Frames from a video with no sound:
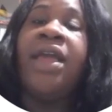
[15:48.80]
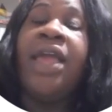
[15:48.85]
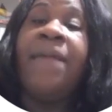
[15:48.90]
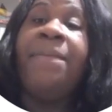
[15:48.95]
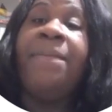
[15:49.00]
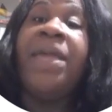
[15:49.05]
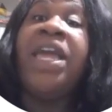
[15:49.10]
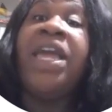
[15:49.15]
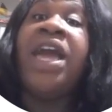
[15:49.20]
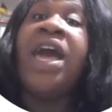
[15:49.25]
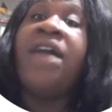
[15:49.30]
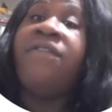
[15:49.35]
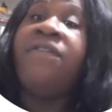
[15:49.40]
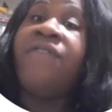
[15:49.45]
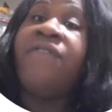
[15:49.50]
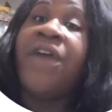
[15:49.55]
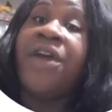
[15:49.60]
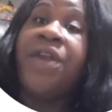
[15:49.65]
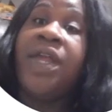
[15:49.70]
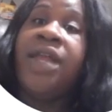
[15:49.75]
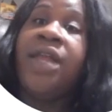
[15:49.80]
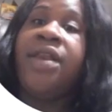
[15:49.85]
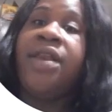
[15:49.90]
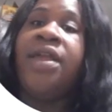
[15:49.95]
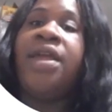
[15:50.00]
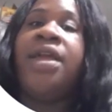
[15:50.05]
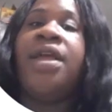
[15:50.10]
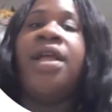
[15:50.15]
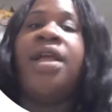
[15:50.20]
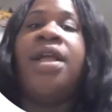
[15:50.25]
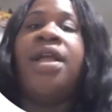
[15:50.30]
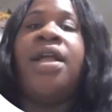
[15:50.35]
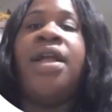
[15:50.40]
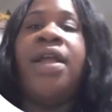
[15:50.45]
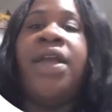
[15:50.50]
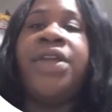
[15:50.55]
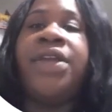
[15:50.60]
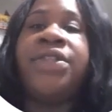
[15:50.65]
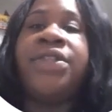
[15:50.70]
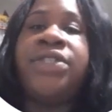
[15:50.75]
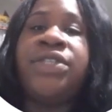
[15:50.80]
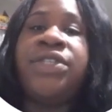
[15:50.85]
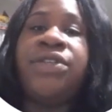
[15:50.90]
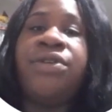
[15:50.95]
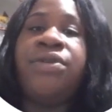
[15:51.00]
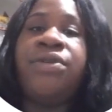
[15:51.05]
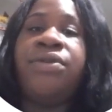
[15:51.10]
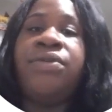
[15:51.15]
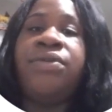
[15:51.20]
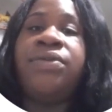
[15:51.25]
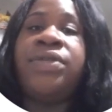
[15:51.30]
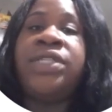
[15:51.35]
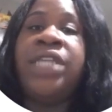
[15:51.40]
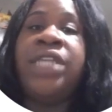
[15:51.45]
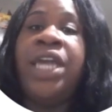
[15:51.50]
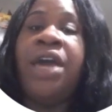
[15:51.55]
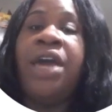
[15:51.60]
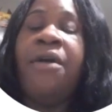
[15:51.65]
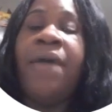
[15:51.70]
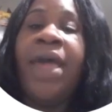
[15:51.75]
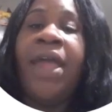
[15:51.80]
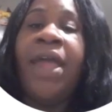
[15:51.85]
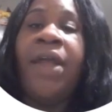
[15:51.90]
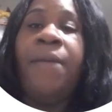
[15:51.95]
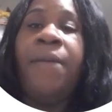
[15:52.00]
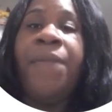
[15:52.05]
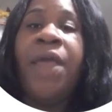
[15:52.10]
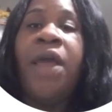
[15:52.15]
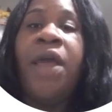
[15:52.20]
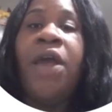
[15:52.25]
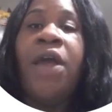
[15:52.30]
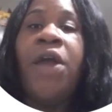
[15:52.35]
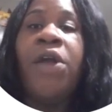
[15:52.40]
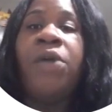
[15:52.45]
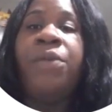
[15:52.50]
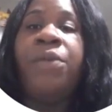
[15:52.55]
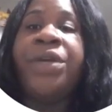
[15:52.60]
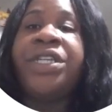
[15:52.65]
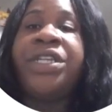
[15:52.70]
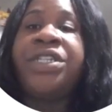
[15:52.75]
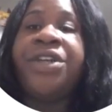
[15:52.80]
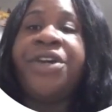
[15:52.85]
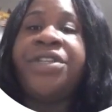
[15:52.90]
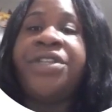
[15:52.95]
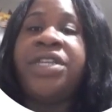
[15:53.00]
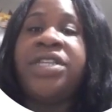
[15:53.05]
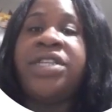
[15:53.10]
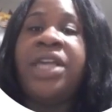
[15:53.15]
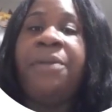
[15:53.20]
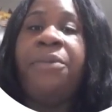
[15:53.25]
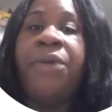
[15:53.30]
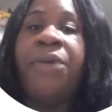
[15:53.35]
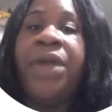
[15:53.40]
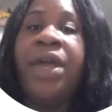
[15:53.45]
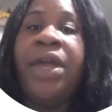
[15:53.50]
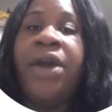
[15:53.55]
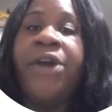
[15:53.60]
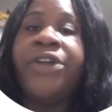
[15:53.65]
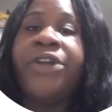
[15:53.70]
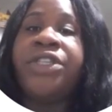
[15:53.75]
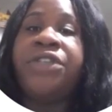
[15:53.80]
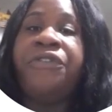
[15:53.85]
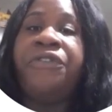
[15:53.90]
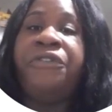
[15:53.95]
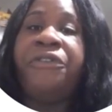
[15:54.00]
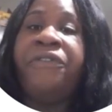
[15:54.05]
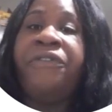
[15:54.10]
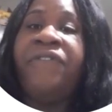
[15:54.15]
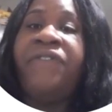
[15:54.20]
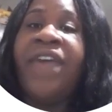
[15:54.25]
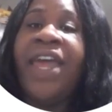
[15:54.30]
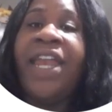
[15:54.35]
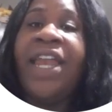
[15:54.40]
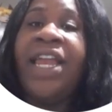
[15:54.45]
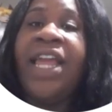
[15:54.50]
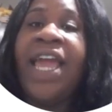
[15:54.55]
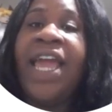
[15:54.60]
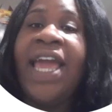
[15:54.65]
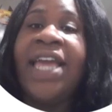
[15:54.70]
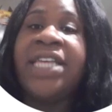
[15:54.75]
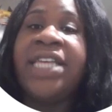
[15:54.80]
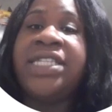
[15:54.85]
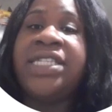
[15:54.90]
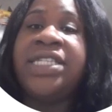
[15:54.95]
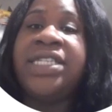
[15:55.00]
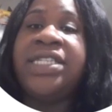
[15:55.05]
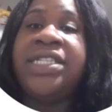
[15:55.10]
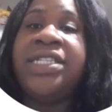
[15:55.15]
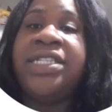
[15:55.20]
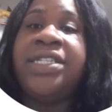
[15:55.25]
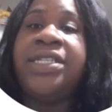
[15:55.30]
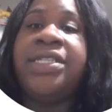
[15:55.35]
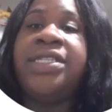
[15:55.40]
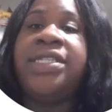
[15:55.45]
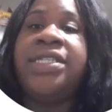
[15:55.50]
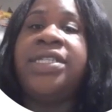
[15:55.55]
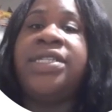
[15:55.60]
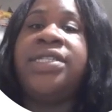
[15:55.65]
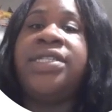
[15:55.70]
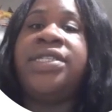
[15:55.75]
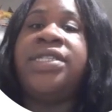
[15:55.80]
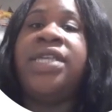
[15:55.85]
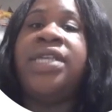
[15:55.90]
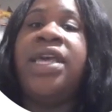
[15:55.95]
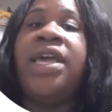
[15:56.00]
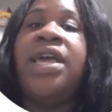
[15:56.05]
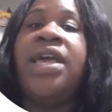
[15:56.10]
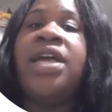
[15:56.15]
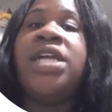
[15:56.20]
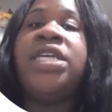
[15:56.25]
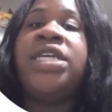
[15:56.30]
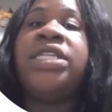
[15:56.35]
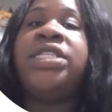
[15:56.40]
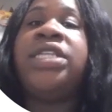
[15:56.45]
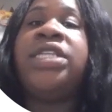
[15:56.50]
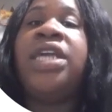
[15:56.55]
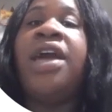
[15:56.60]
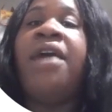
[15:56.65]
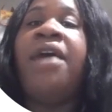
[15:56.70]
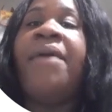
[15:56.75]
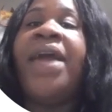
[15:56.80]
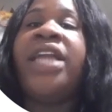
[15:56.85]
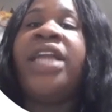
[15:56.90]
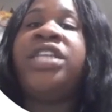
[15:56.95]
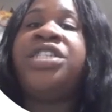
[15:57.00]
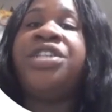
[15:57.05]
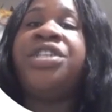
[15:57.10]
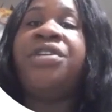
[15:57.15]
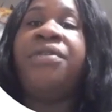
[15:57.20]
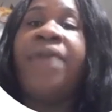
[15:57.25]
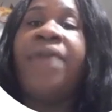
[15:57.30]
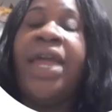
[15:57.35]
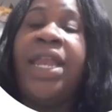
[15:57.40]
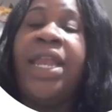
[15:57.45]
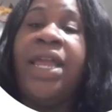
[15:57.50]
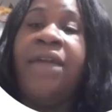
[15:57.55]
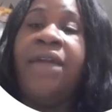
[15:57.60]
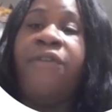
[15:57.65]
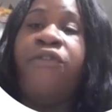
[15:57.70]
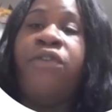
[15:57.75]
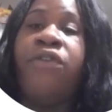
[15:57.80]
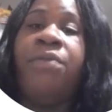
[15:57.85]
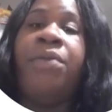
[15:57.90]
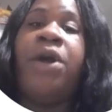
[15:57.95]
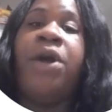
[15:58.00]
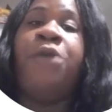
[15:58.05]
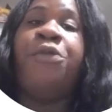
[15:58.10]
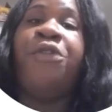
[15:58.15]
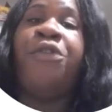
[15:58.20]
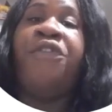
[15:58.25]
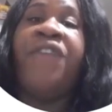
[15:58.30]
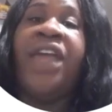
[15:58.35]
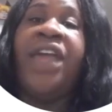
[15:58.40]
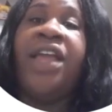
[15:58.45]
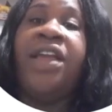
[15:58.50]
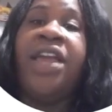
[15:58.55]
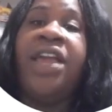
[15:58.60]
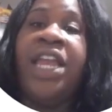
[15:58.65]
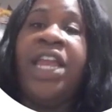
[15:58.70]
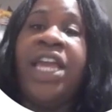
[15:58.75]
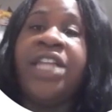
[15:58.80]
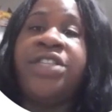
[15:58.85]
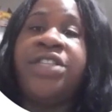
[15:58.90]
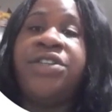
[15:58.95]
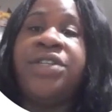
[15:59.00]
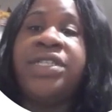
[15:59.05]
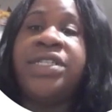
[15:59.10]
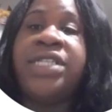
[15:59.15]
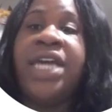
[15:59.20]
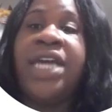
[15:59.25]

can be converted into CoA, which serves as a precursor for fatty acid synthesis. CoA generated from pyruvate can enter the